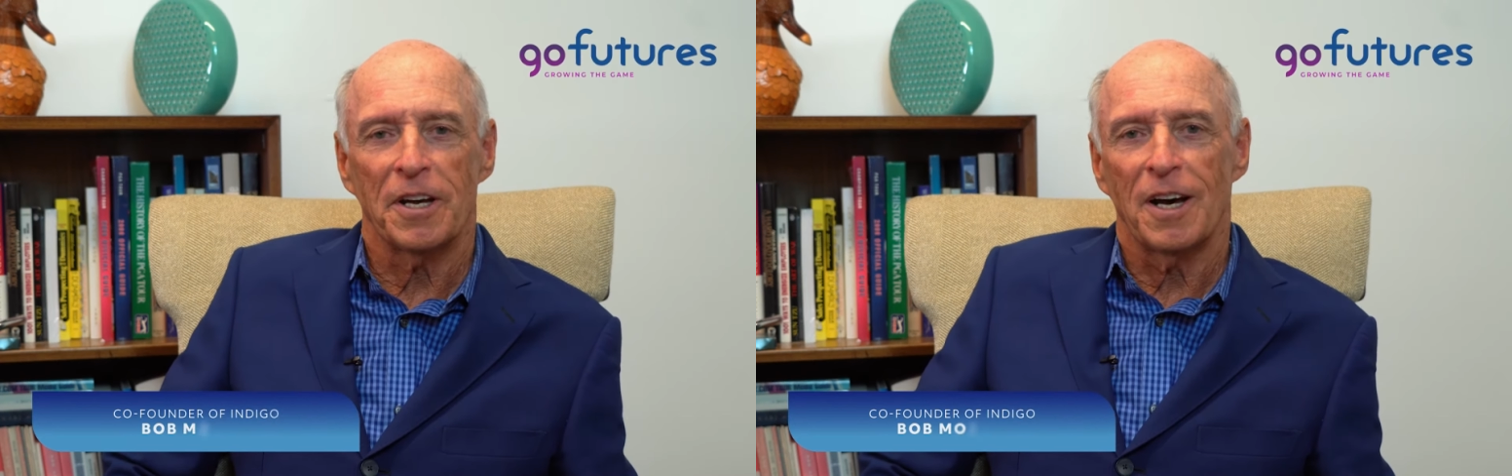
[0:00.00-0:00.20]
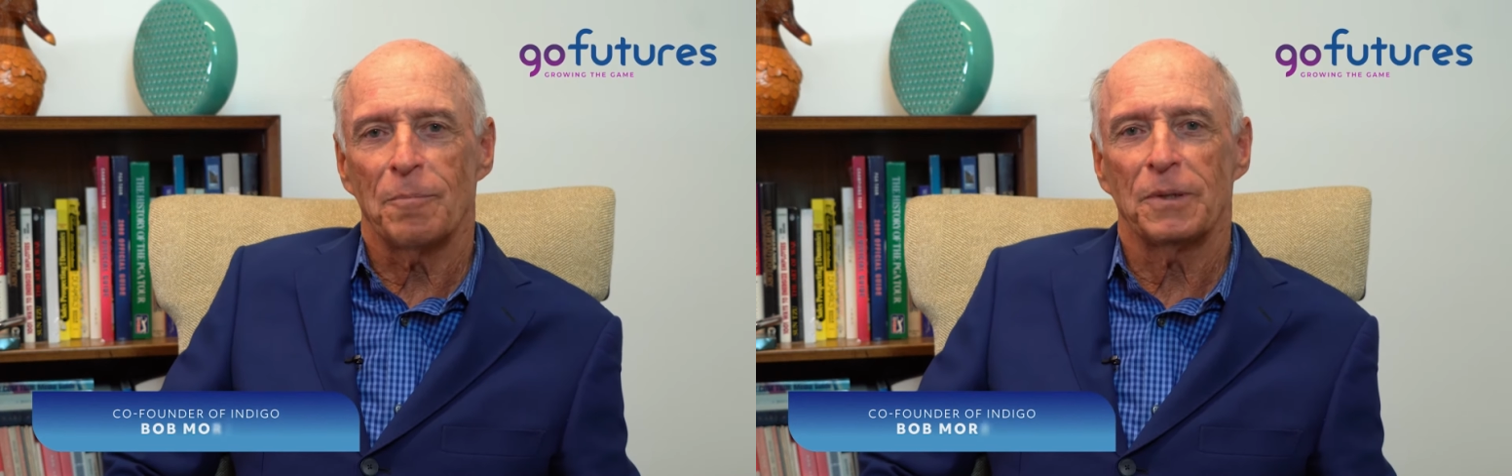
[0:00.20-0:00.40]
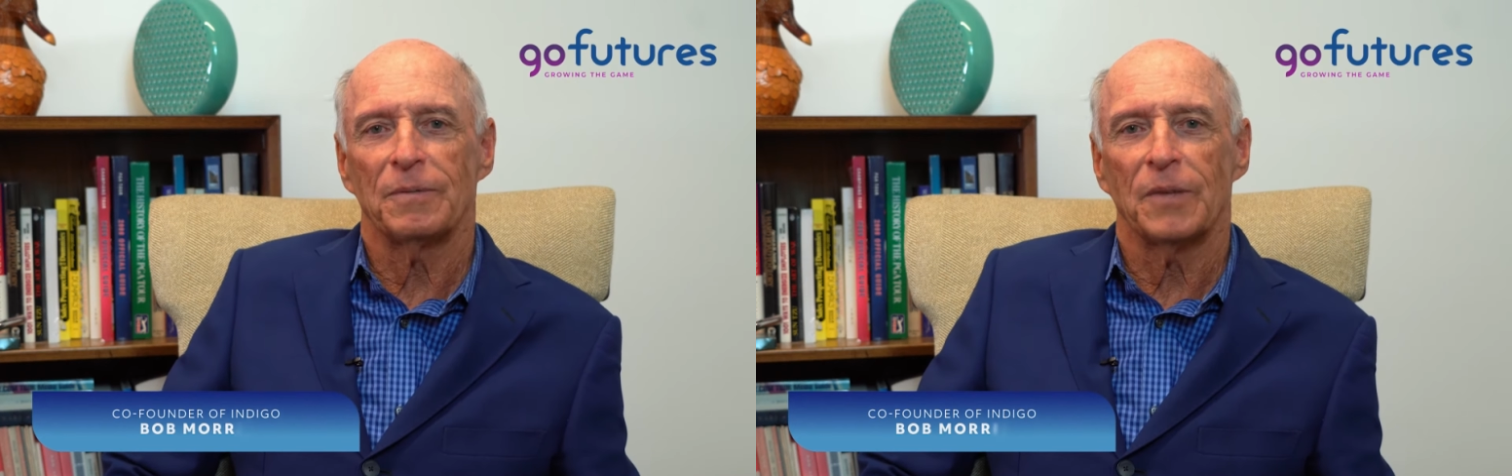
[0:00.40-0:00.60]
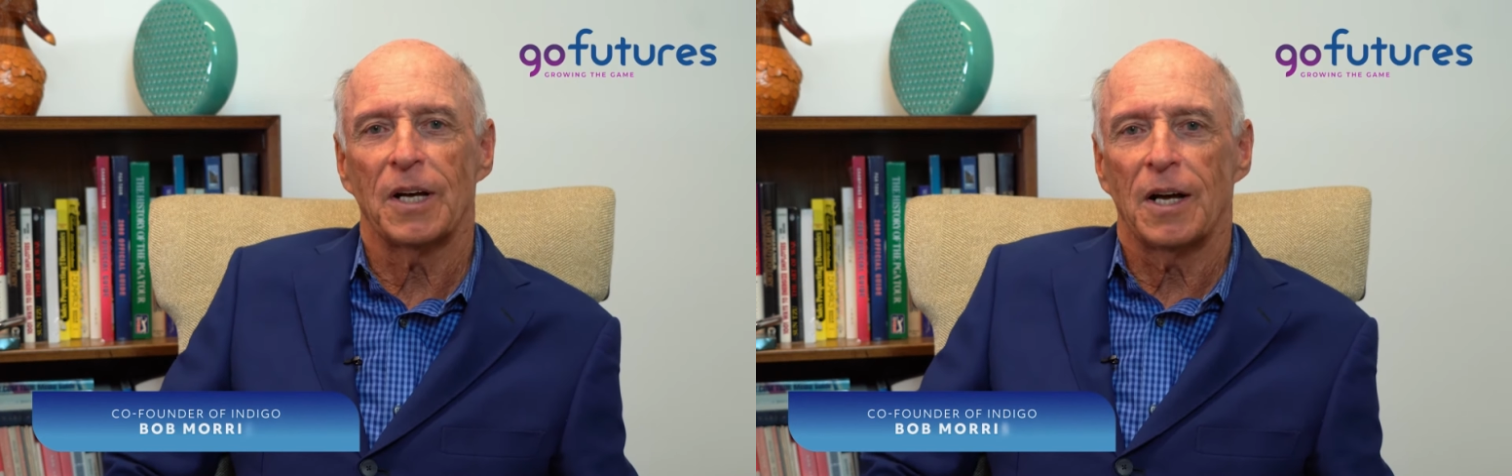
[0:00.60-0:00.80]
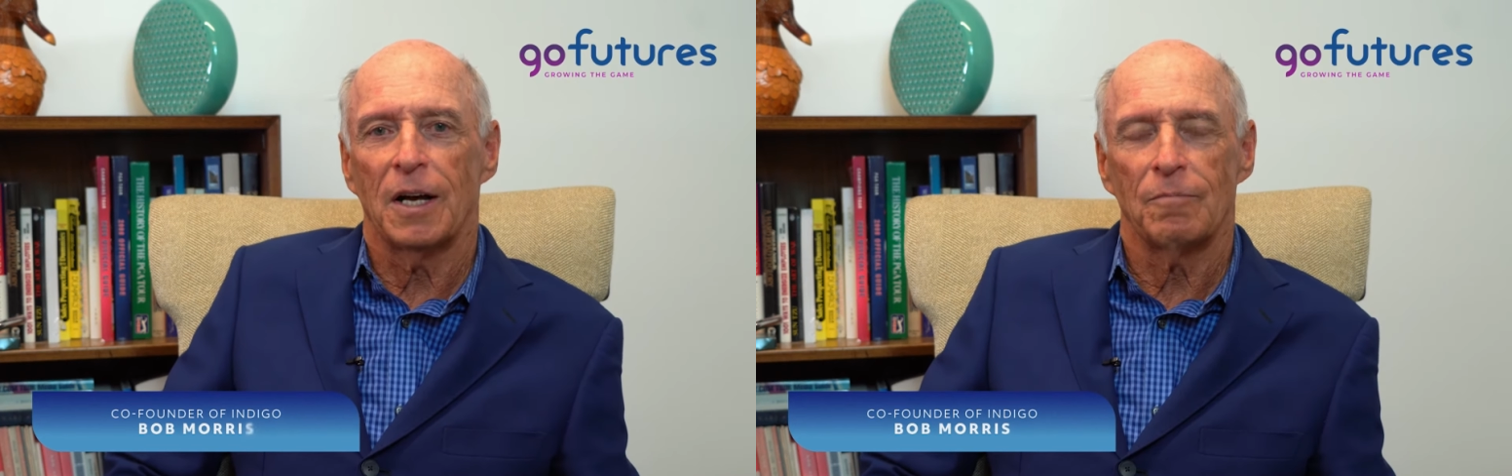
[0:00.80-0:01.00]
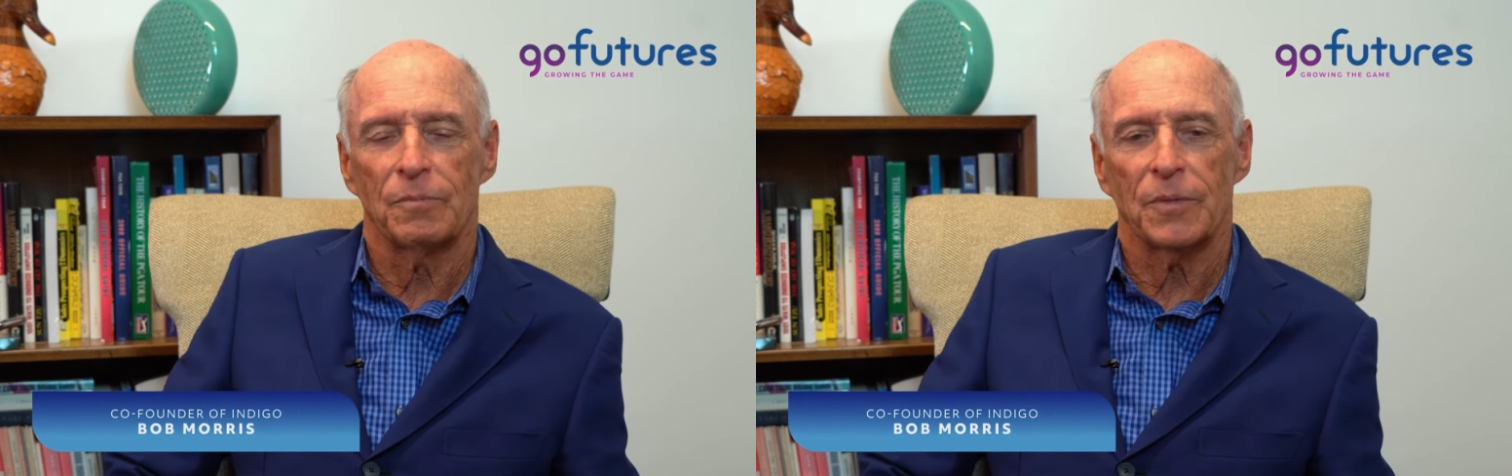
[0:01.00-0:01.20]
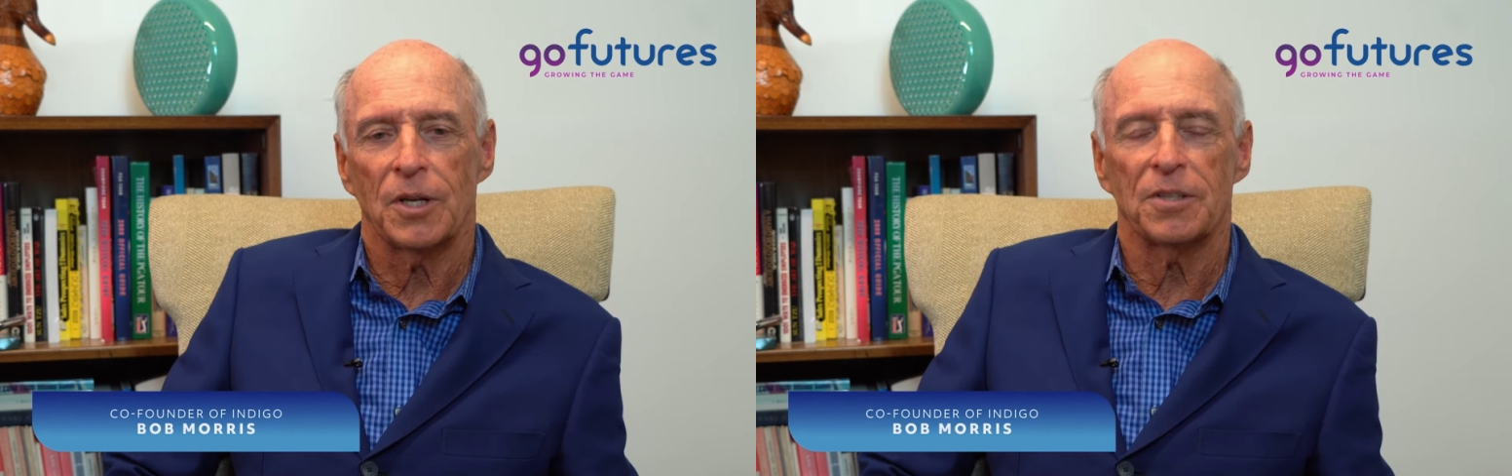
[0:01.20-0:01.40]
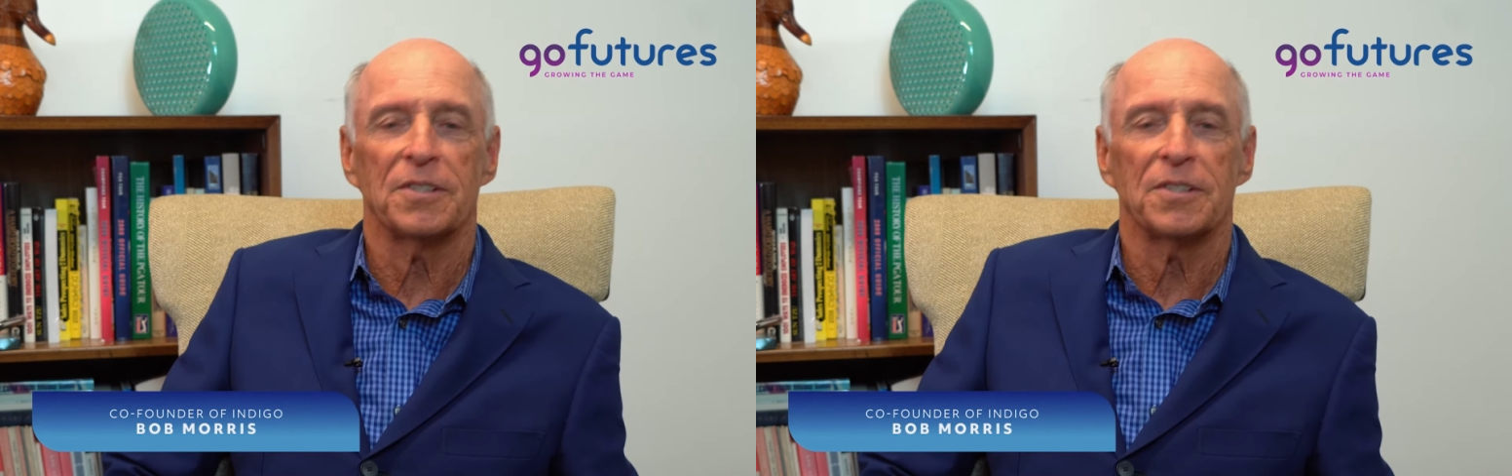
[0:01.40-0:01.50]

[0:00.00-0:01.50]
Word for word: up um, at a